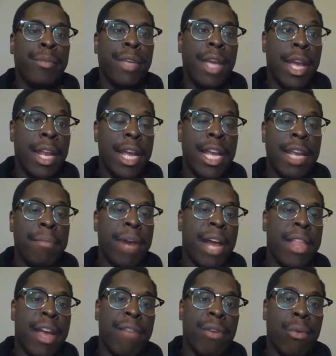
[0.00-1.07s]
anybody
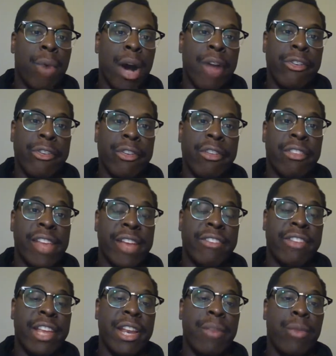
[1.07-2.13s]
that ever watches this that's
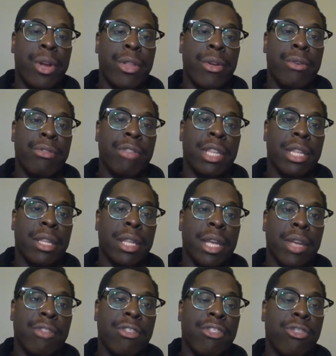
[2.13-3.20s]
in one of
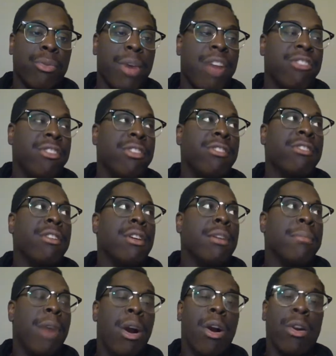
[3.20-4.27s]
those situations,
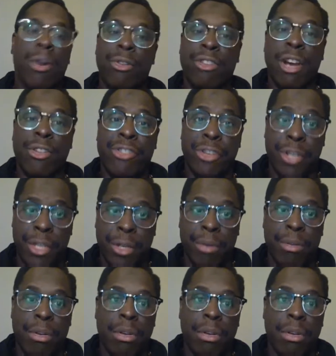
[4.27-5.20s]
my heart goes out to you.